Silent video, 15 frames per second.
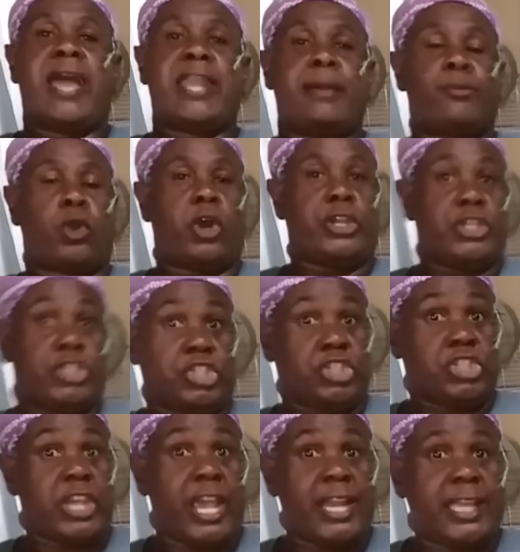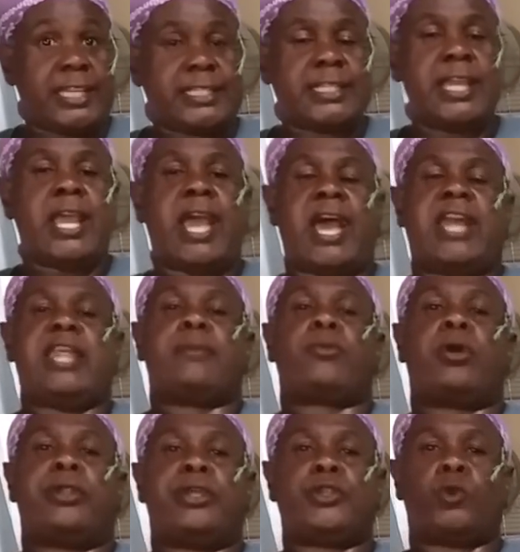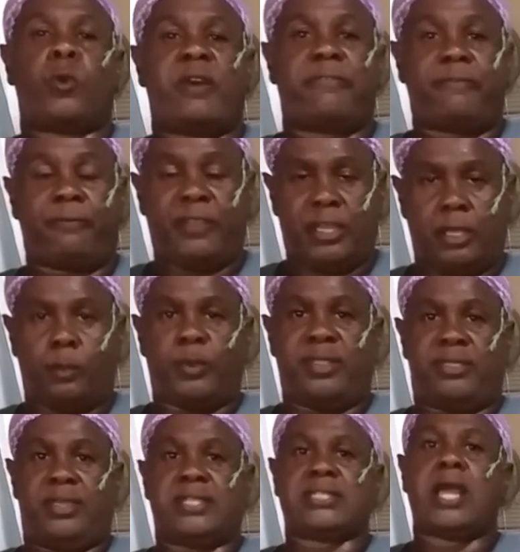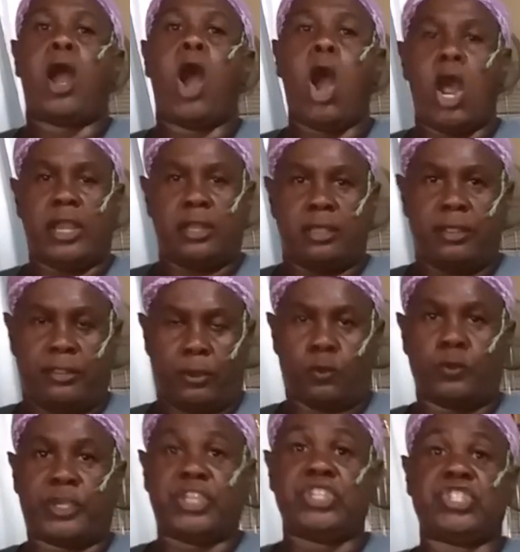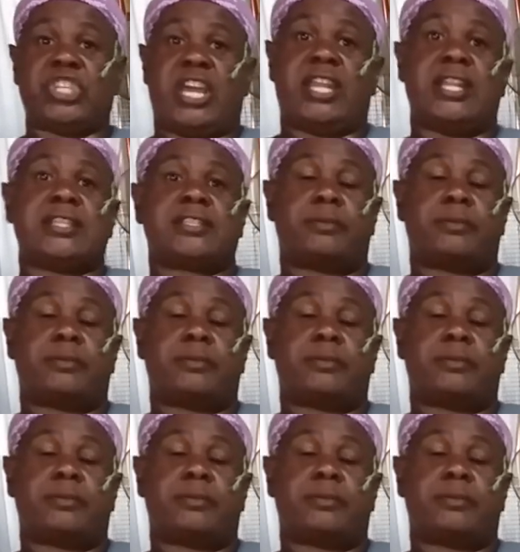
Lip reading: and I'm gonna shell it, and I'm gonna do a video with it on the cooking channel.